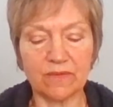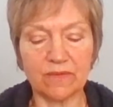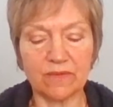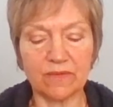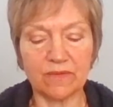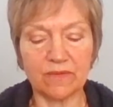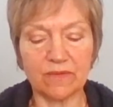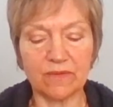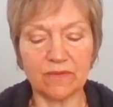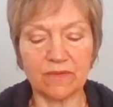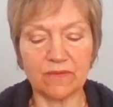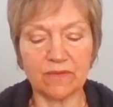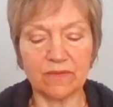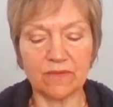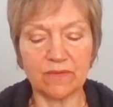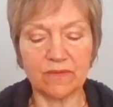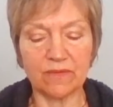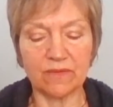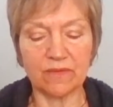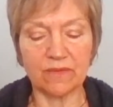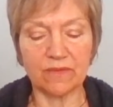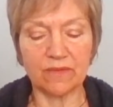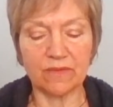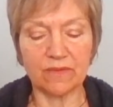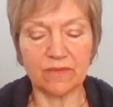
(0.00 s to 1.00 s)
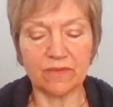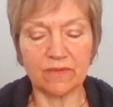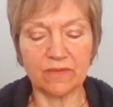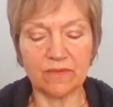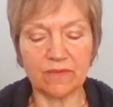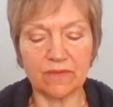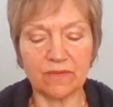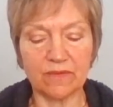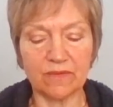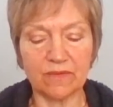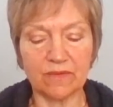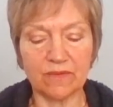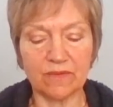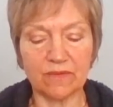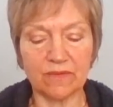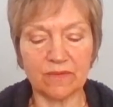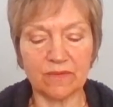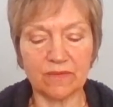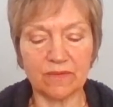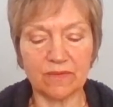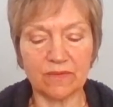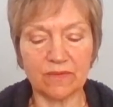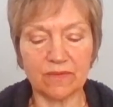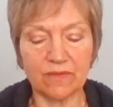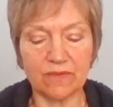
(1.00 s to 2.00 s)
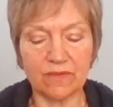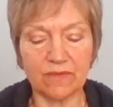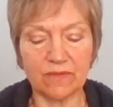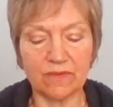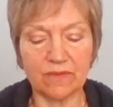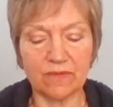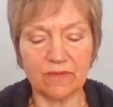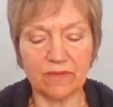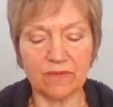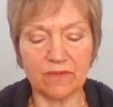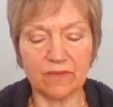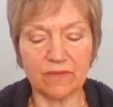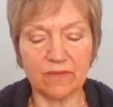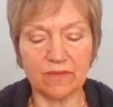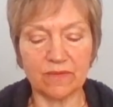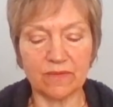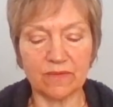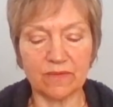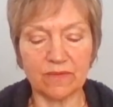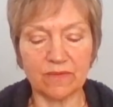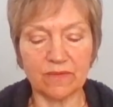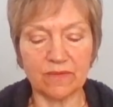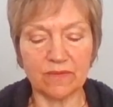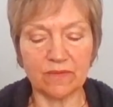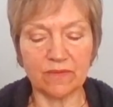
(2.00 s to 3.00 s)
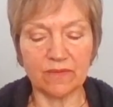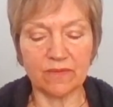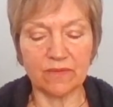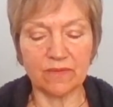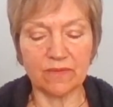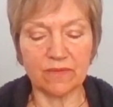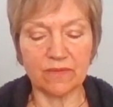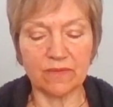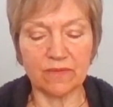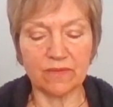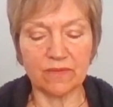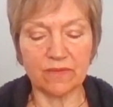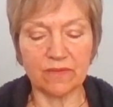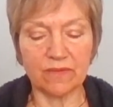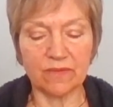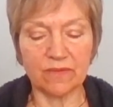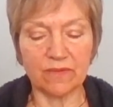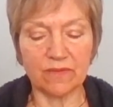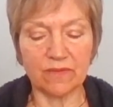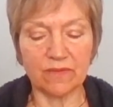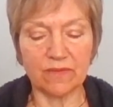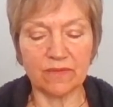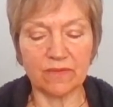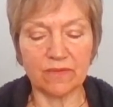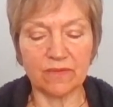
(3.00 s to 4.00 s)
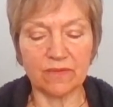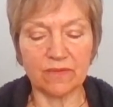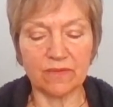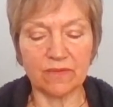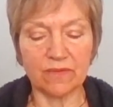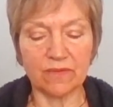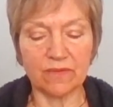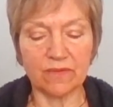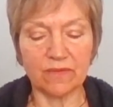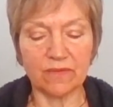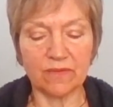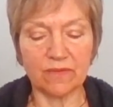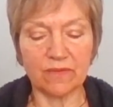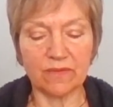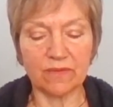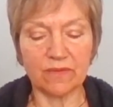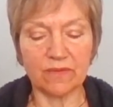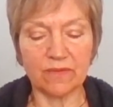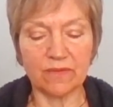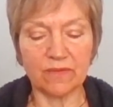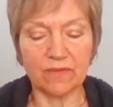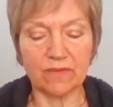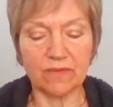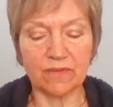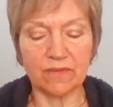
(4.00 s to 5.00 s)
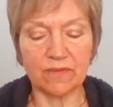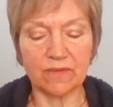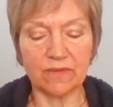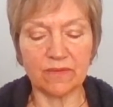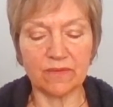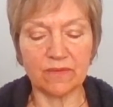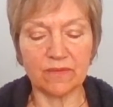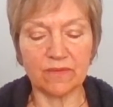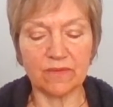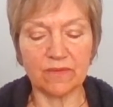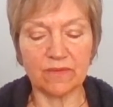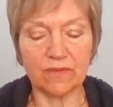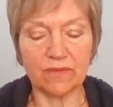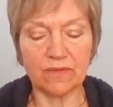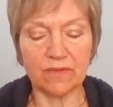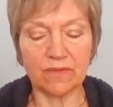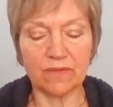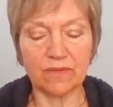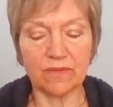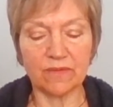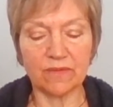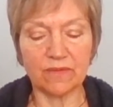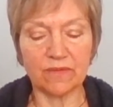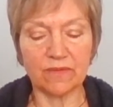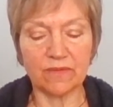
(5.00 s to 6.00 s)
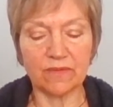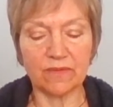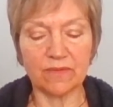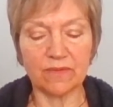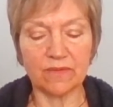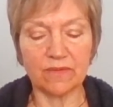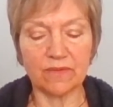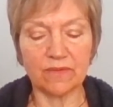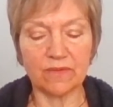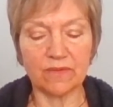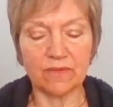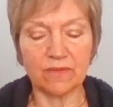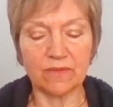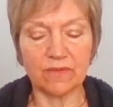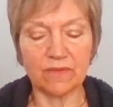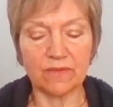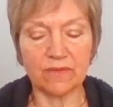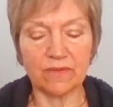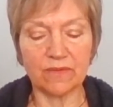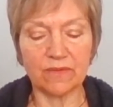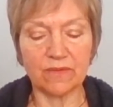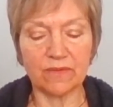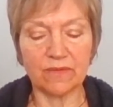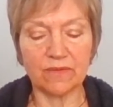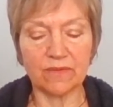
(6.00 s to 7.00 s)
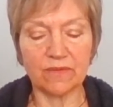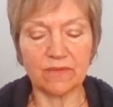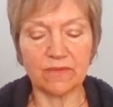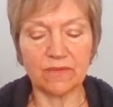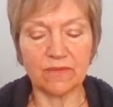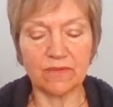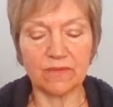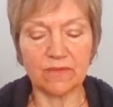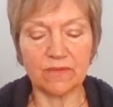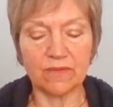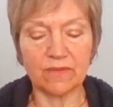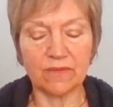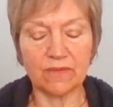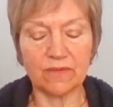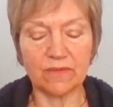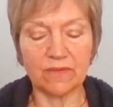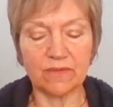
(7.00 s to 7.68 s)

[no speech]